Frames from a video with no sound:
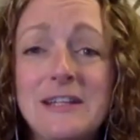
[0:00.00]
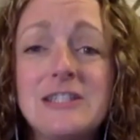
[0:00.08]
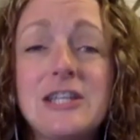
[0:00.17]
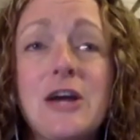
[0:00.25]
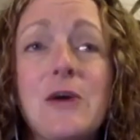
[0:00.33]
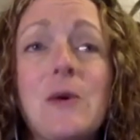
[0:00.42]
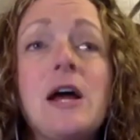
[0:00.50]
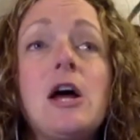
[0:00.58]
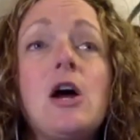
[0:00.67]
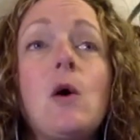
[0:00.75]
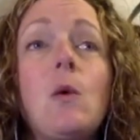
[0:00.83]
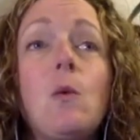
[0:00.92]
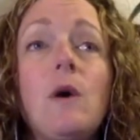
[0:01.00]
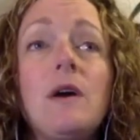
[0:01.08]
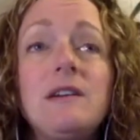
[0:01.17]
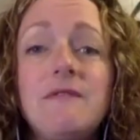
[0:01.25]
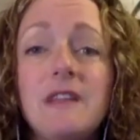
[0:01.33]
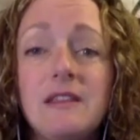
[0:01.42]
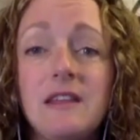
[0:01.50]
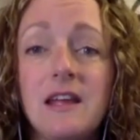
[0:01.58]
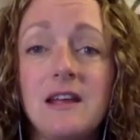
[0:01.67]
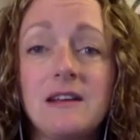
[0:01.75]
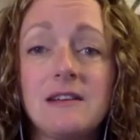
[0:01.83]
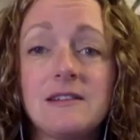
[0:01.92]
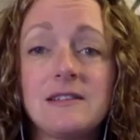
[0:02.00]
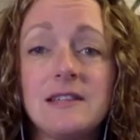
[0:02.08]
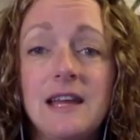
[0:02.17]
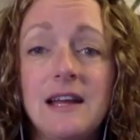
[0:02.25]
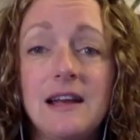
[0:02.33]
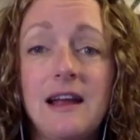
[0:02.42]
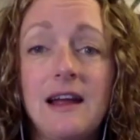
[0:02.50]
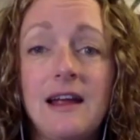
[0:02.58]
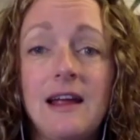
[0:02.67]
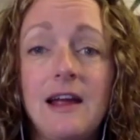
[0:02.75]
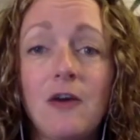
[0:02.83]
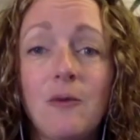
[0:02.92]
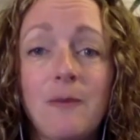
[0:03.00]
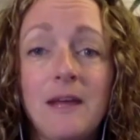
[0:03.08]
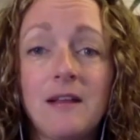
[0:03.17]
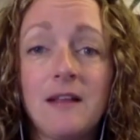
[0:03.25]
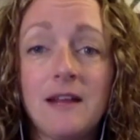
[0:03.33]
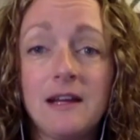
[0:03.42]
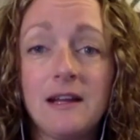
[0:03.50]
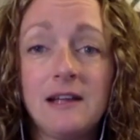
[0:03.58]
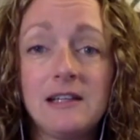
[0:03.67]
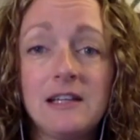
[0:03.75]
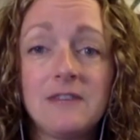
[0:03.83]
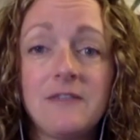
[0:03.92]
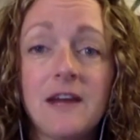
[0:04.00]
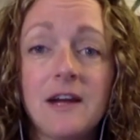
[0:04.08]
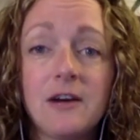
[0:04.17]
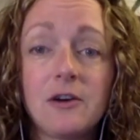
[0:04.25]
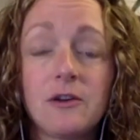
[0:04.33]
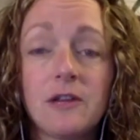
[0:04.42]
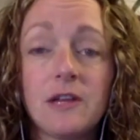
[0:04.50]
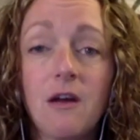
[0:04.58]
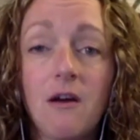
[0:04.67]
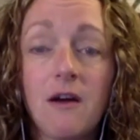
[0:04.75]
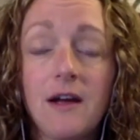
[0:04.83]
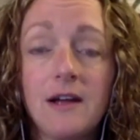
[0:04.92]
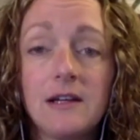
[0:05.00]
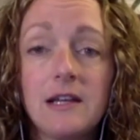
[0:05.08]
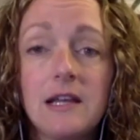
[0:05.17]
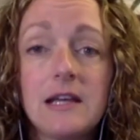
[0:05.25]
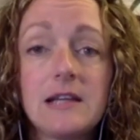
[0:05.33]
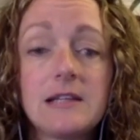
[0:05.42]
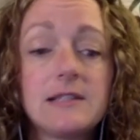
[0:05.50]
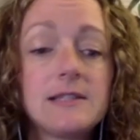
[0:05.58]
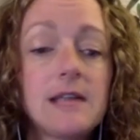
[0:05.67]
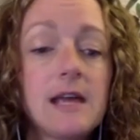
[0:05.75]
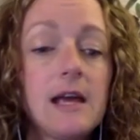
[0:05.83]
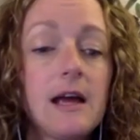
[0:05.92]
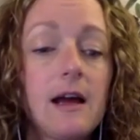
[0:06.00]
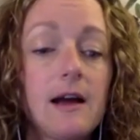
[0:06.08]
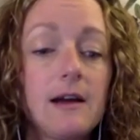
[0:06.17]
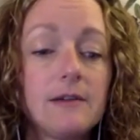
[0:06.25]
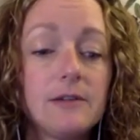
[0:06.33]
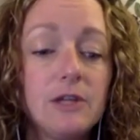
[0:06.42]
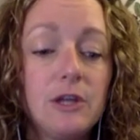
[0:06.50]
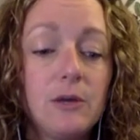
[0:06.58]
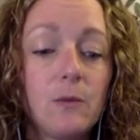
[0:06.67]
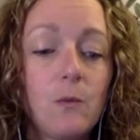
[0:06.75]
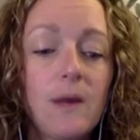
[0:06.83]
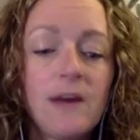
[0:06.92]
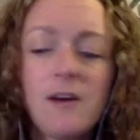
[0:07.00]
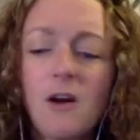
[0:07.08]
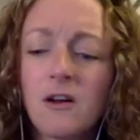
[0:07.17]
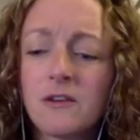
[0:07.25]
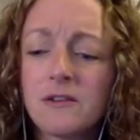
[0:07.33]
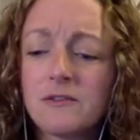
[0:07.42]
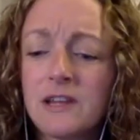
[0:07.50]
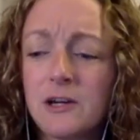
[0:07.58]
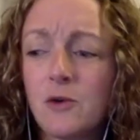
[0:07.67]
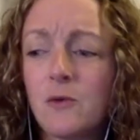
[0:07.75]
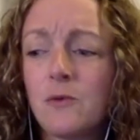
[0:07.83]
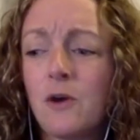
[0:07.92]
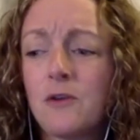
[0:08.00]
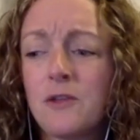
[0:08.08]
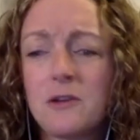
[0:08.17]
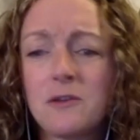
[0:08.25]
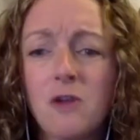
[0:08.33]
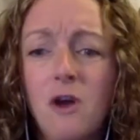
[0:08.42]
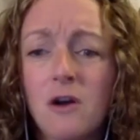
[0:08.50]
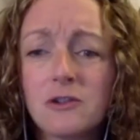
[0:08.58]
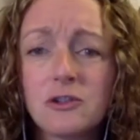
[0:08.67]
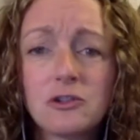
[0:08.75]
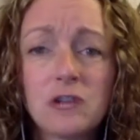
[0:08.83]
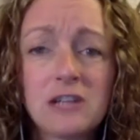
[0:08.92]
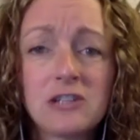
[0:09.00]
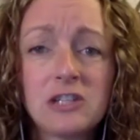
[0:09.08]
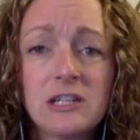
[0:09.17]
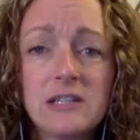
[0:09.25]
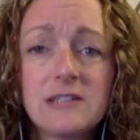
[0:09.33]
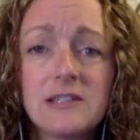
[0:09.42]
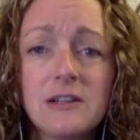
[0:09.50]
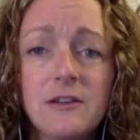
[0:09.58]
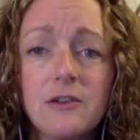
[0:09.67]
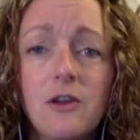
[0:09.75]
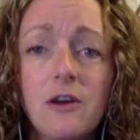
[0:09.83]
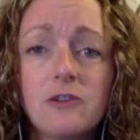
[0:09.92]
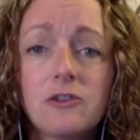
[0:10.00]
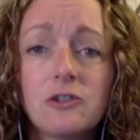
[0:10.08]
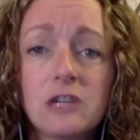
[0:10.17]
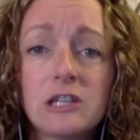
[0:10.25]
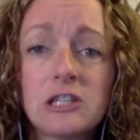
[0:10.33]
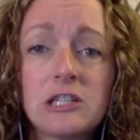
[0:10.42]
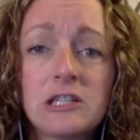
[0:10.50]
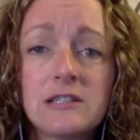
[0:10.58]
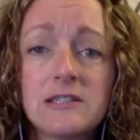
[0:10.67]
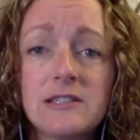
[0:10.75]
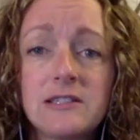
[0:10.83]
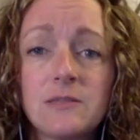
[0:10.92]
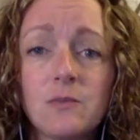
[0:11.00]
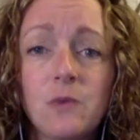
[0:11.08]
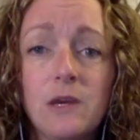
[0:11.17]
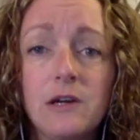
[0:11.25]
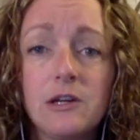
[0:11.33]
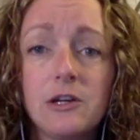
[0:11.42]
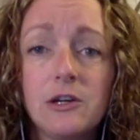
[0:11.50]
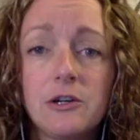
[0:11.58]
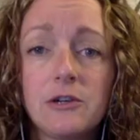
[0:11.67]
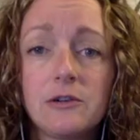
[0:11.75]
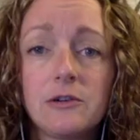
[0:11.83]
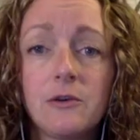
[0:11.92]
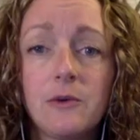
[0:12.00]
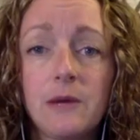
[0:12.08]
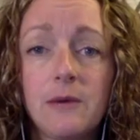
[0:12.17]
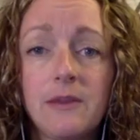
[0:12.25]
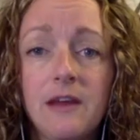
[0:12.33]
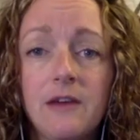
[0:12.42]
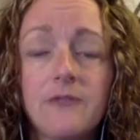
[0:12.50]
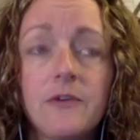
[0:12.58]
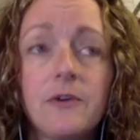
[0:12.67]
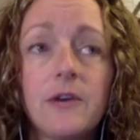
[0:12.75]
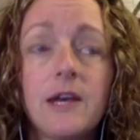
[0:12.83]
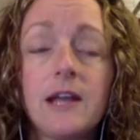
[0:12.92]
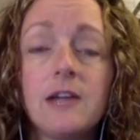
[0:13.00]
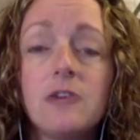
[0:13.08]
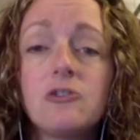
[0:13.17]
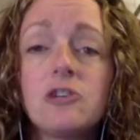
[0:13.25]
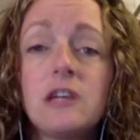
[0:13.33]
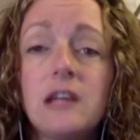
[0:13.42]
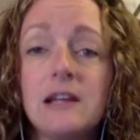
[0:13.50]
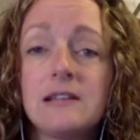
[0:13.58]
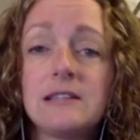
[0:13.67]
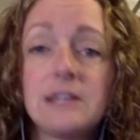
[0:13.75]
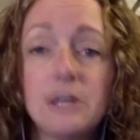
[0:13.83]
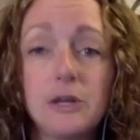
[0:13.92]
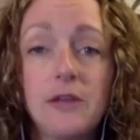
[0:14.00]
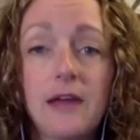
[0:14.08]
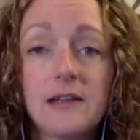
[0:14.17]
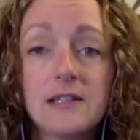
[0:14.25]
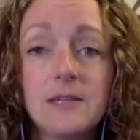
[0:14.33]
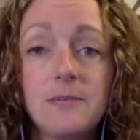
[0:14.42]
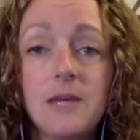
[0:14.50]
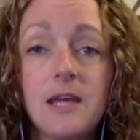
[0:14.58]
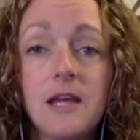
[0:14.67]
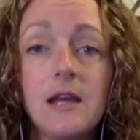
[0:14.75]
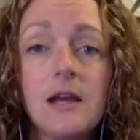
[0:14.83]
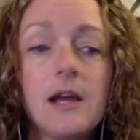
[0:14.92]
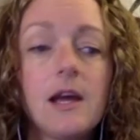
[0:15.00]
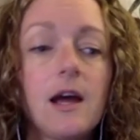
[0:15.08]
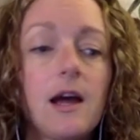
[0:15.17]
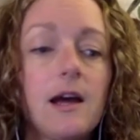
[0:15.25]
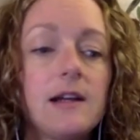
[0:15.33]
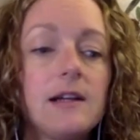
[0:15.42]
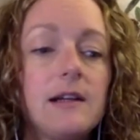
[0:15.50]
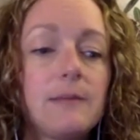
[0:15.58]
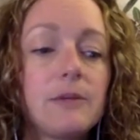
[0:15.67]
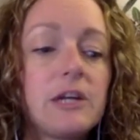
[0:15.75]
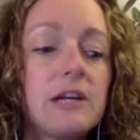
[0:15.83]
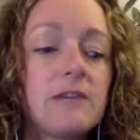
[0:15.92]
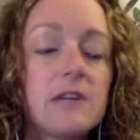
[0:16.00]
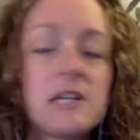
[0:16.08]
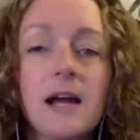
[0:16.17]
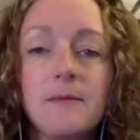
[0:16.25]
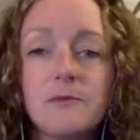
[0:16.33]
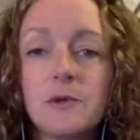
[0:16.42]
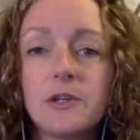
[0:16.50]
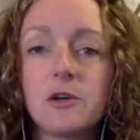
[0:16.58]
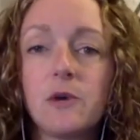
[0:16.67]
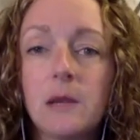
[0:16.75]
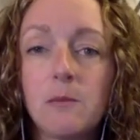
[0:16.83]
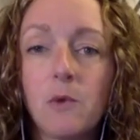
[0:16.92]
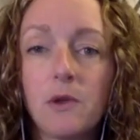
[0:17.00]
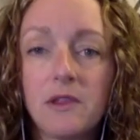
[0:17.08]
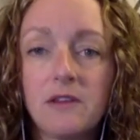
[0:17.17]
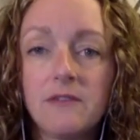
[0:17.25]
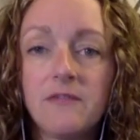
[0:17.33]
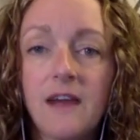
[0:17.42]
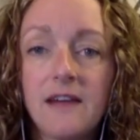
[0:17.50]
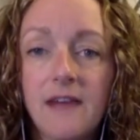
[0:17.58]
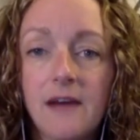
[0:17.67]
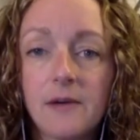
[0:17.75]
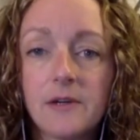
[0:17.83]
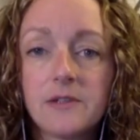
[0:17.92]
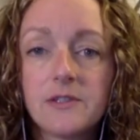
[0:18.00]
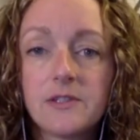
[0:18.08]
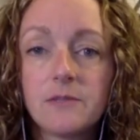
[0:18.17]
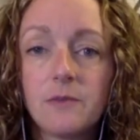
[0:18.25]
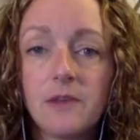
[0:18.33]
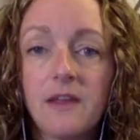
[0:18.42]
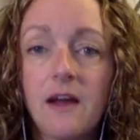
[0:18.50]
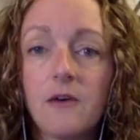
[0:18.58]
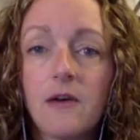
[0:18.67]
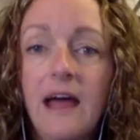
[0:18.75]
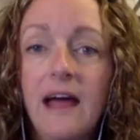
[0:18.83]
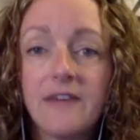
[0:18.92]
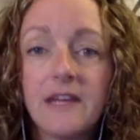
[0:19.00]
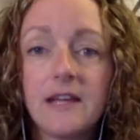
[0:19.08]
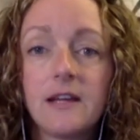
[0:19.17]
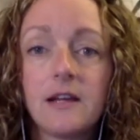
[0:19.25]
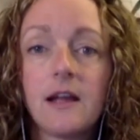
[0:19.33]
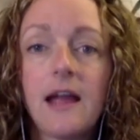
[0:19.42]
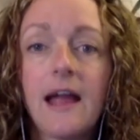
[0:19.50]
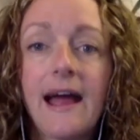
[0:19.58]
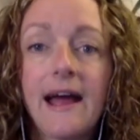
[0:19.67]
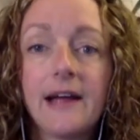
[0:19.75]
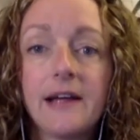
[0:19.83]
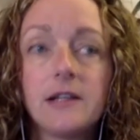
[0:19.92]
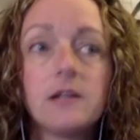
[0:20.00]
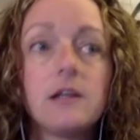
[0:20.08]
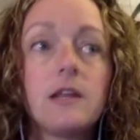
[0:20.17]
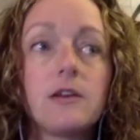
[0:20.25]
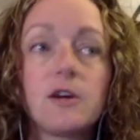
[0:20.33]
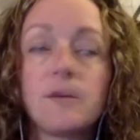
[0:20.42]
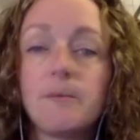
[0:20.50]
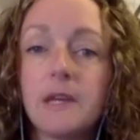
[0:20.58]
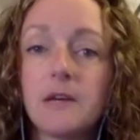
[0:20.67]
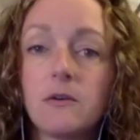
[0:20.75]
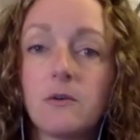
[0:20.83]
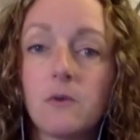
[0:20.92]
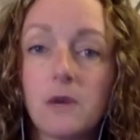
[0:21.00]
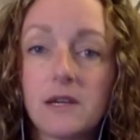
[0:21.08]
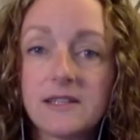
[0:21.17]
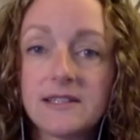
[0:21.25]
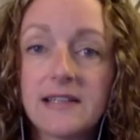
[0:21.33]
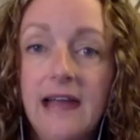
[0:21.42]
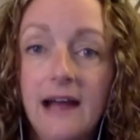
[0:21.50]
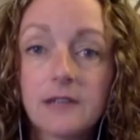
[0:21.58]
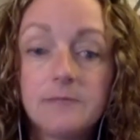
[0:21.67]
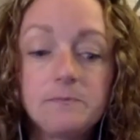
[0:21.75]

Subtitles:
So, one of the things that I help my client identify early on is, where are there long stretches? Are there long stretches where you're going without food? And I usually consider that to be, I'm looking for times where they're going more than 5 hours without having had either a meal or a snack.